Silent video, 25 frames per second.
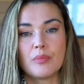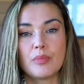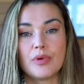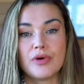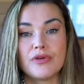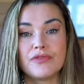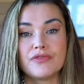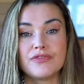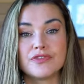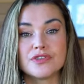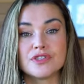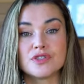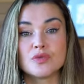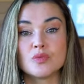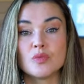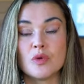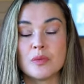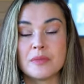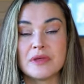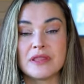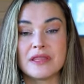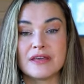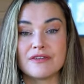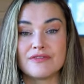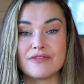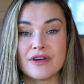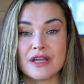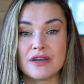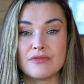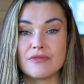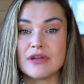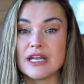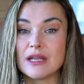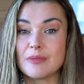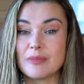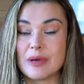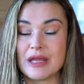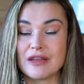But for some women, they find it
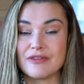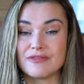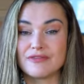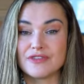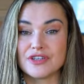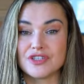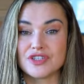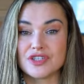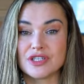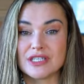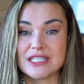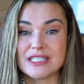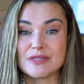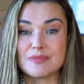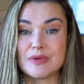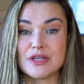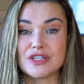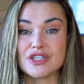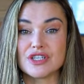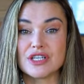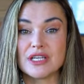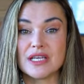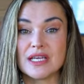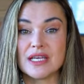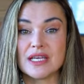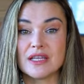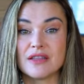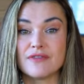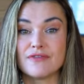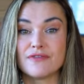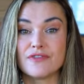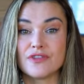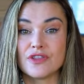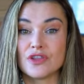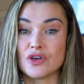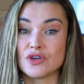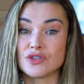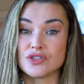really beneficial, especially
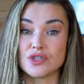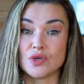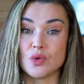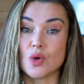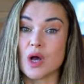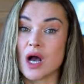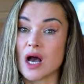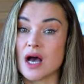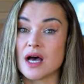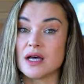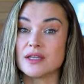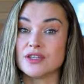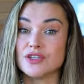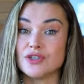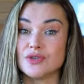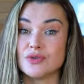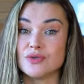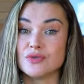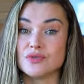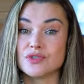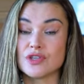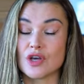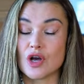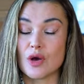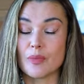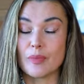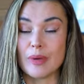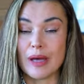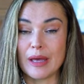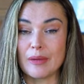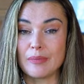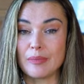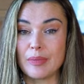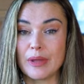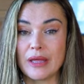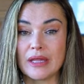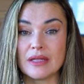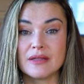for those who can't use the
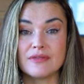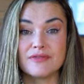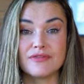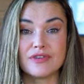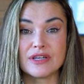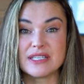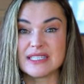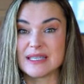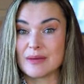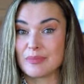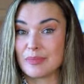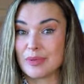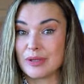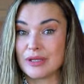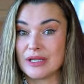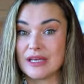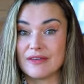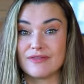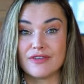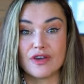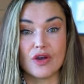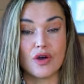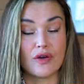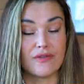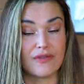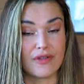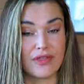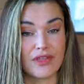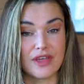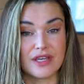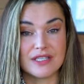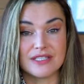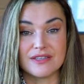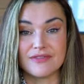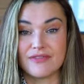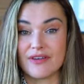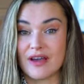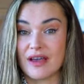combined pill. For example, if you're over
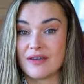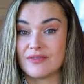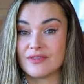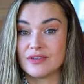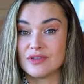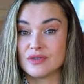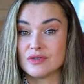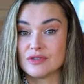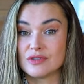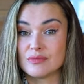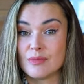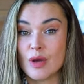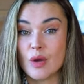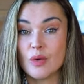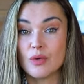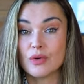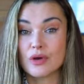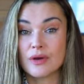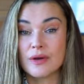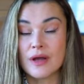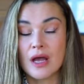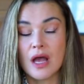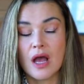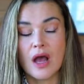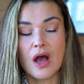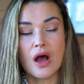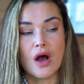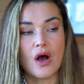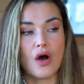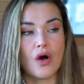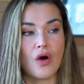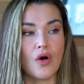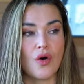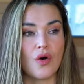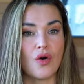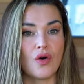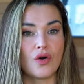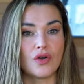35 and you smoke,
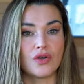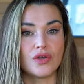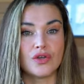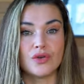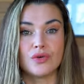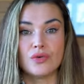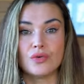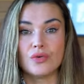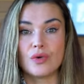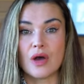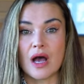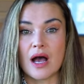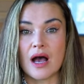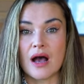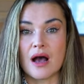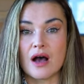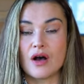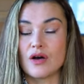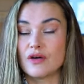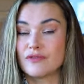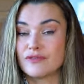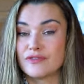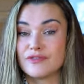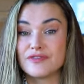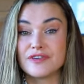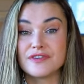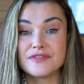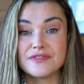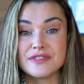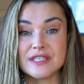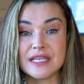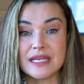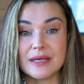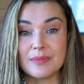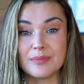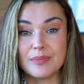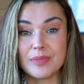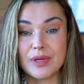or you are over
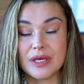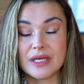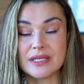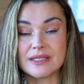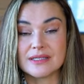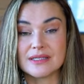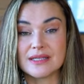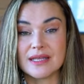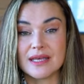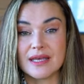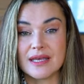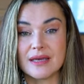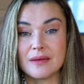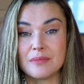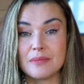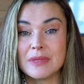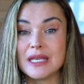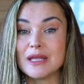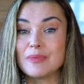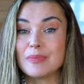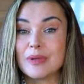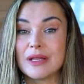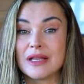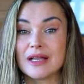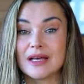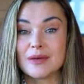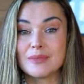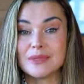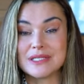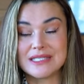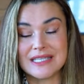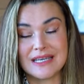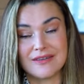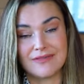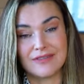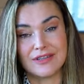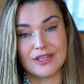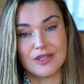50, because the mini pill can be
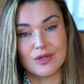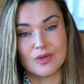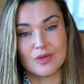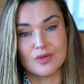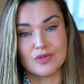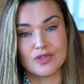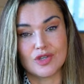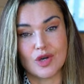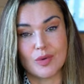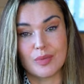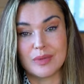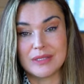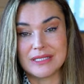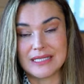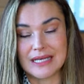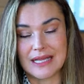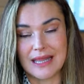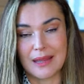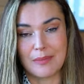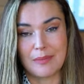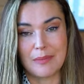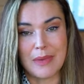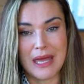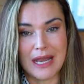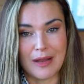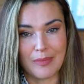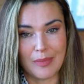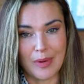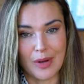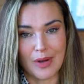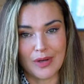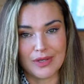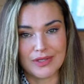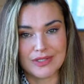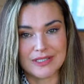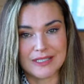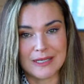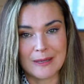safely used up until the
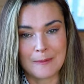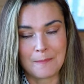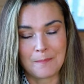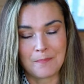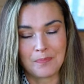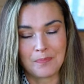menopause.